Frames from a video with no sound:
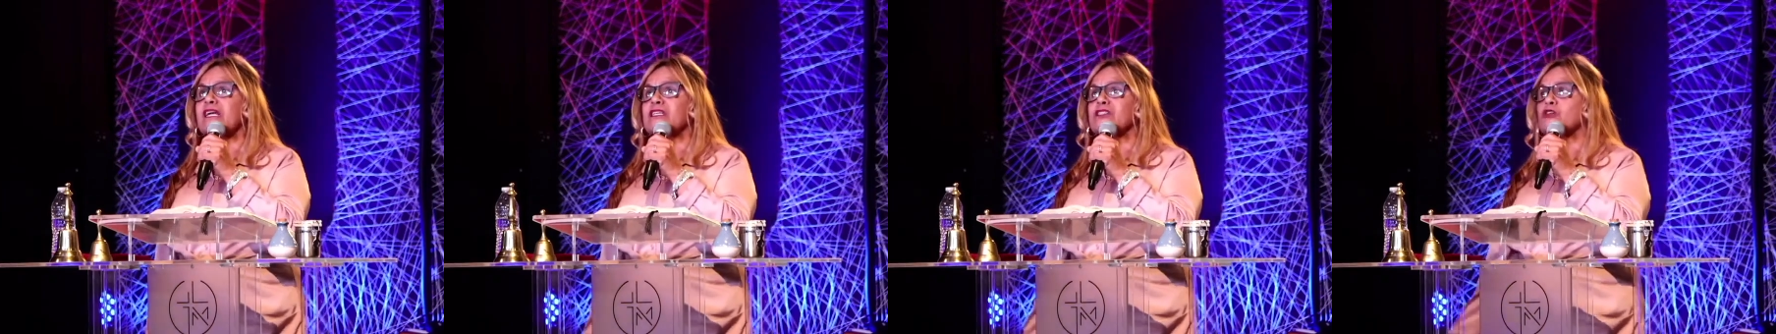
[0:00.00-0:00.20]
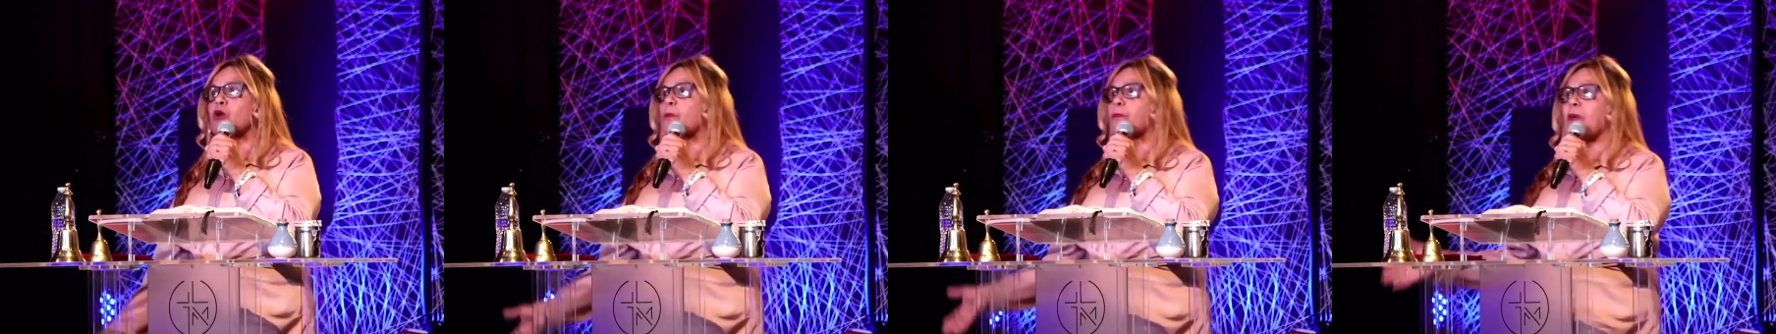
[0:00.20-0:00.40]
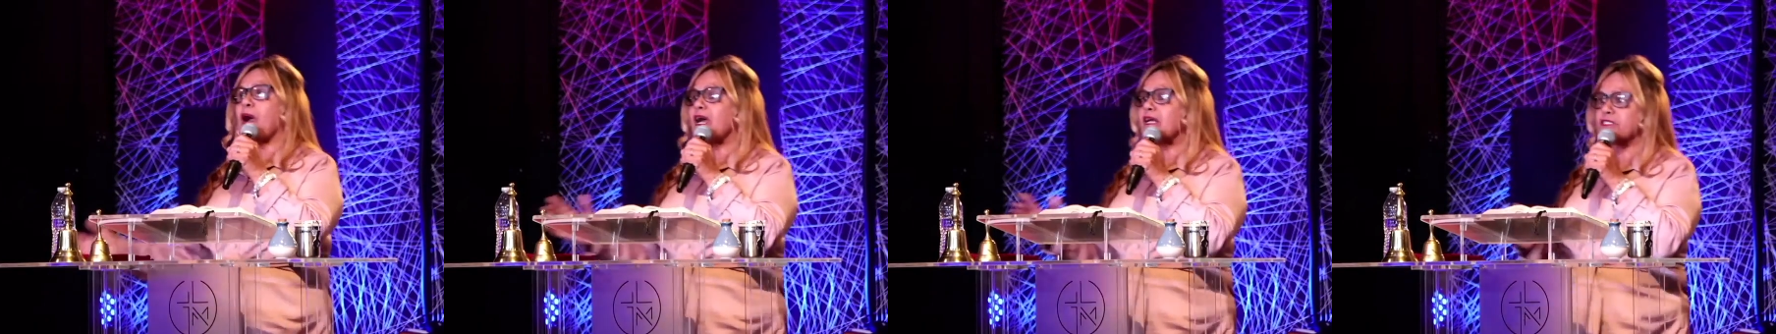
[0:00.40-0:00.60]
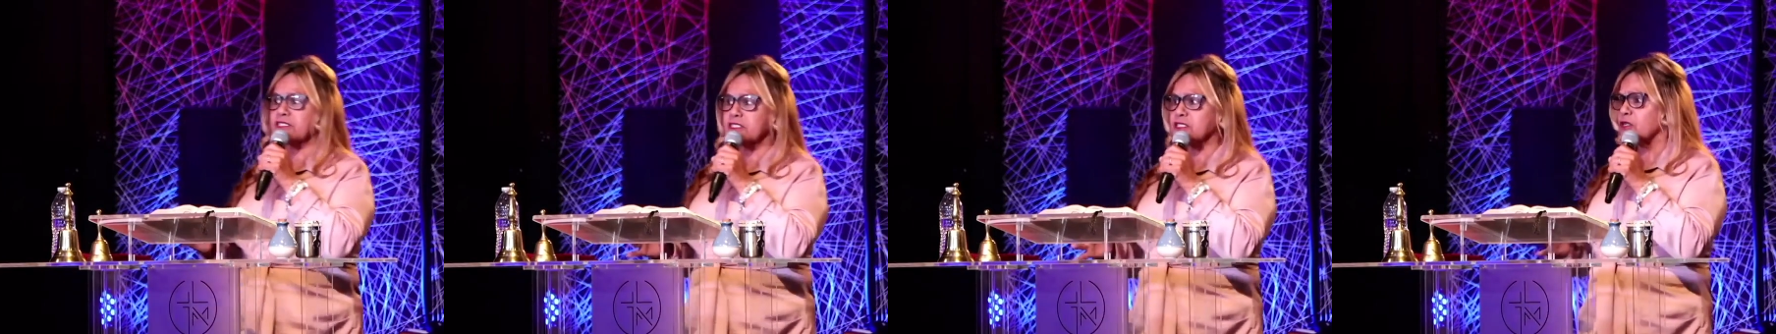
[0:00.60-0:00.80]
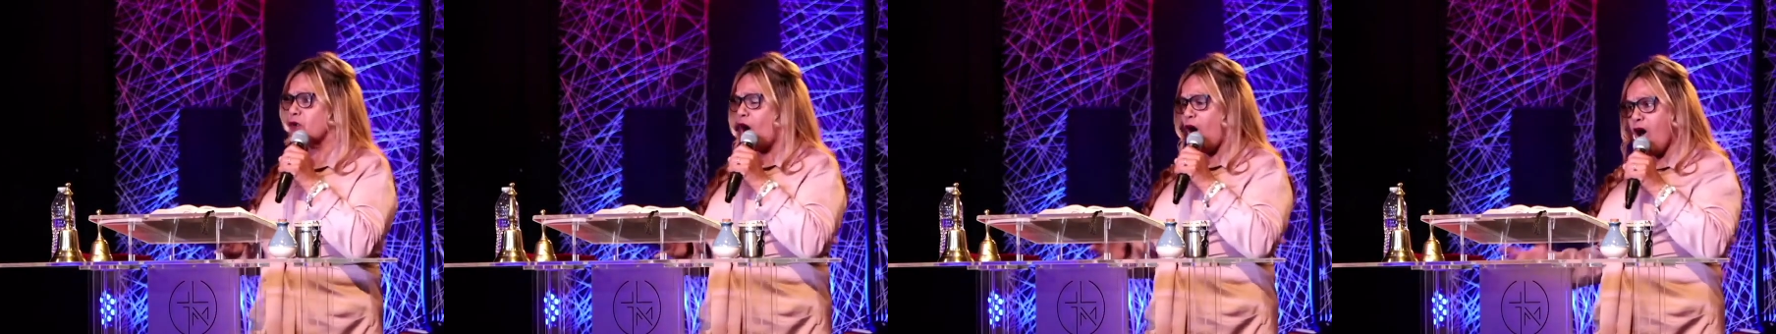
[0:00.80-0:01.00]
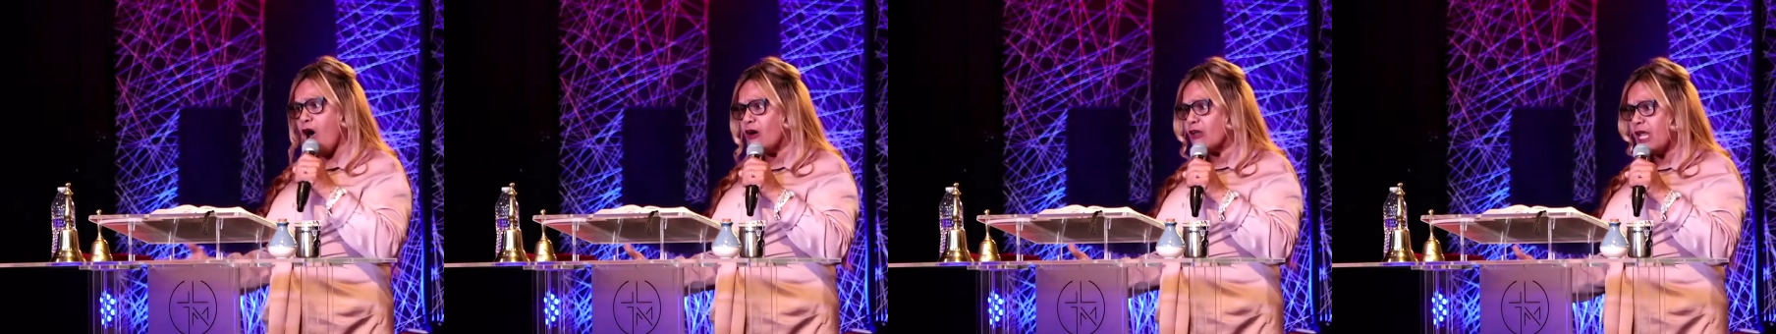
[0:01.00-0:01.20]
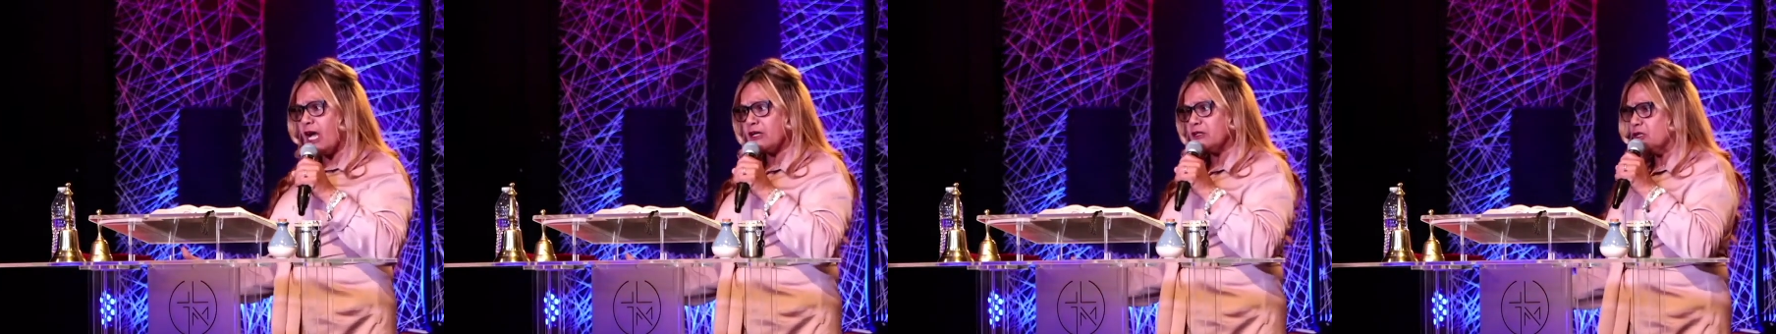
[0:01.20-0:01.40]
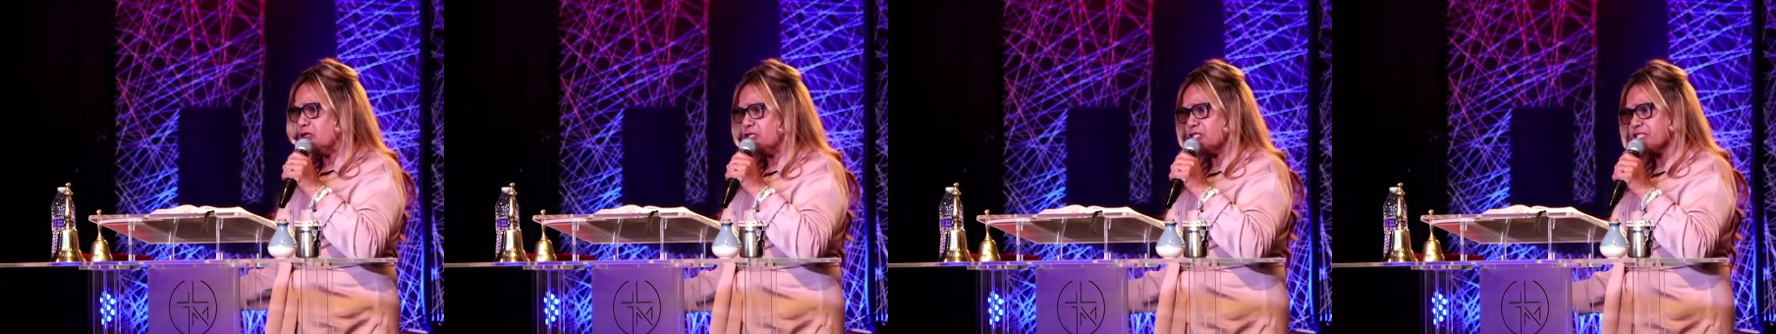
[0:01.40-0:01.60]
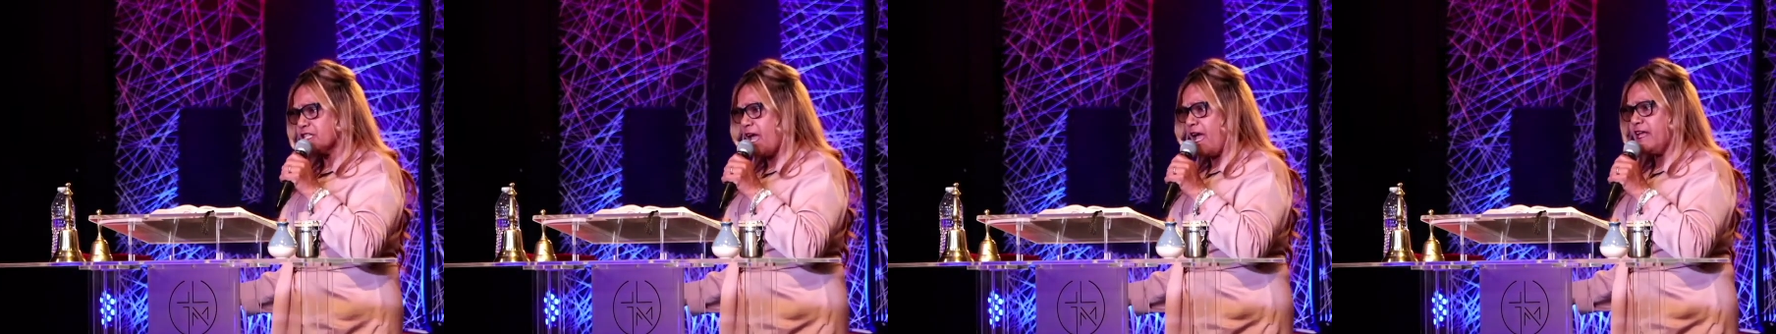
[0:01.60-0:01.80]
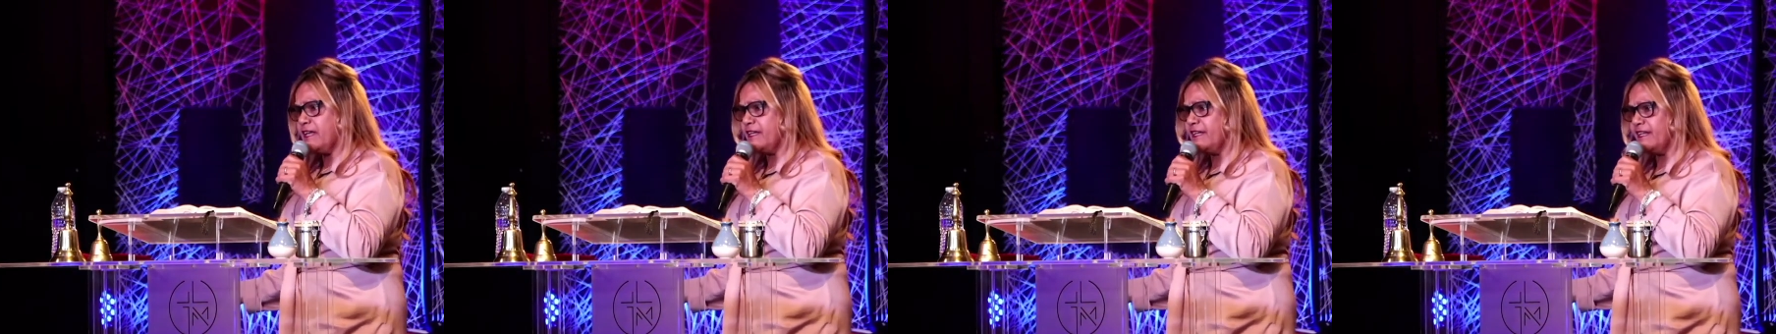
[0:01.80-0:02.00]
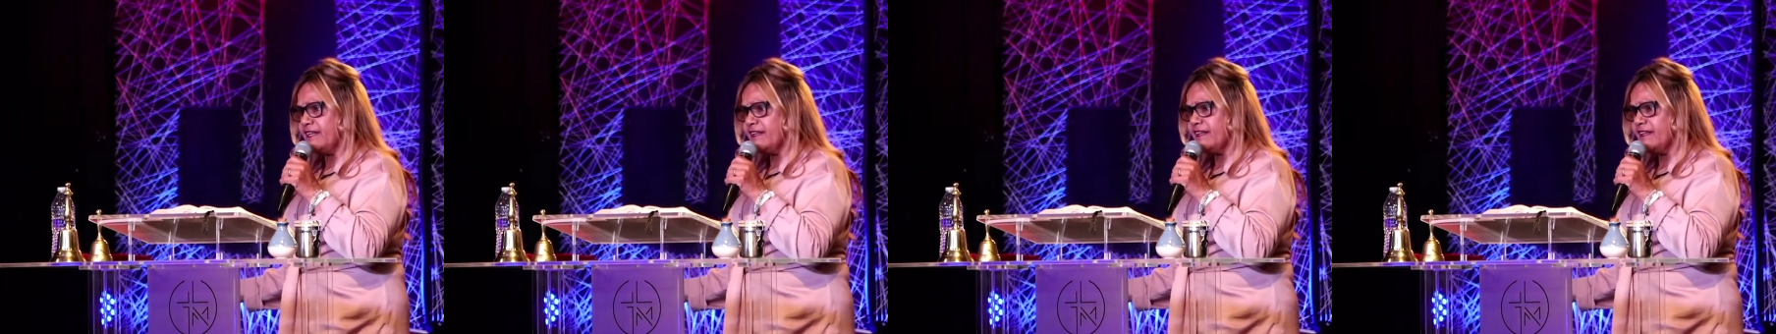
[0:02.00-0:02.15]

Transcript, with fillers: surpasses all understanding.